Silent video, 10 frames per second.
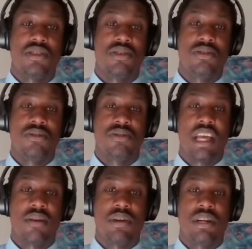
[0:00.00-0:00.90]
to
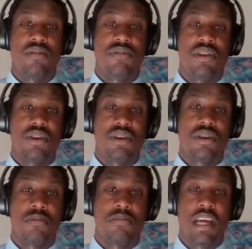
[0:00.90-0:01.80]
get rid of
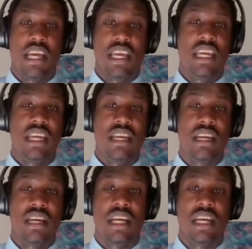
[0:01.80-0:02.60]
your payee.